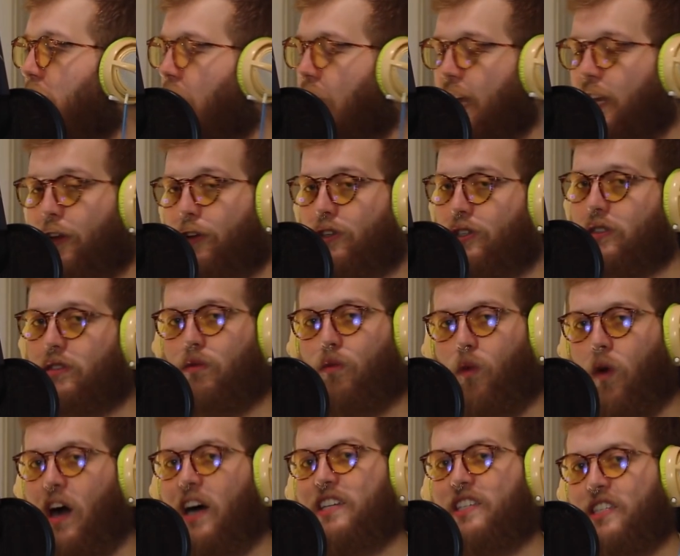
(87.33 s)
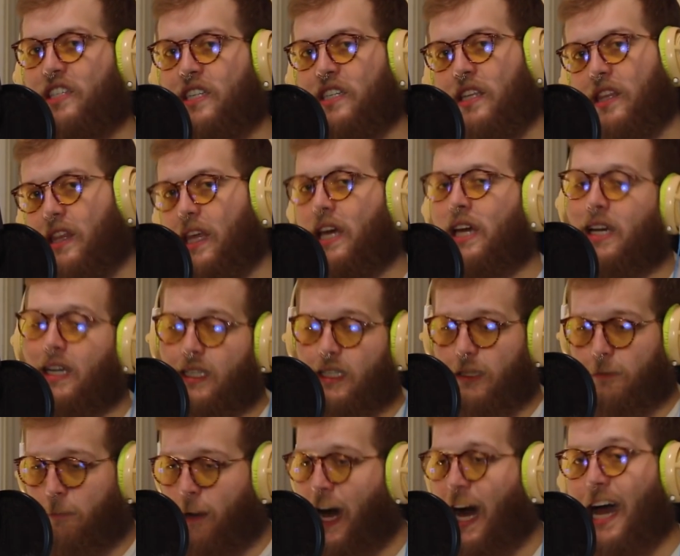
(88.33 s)
and you're just watching
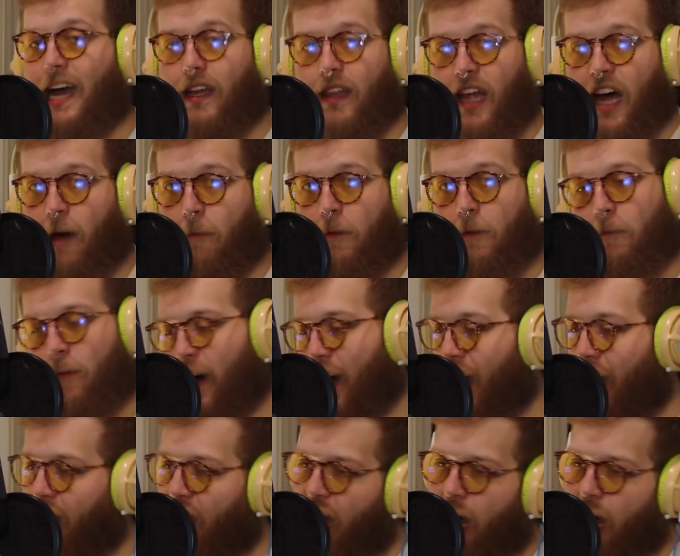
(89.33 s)
things pile up and pile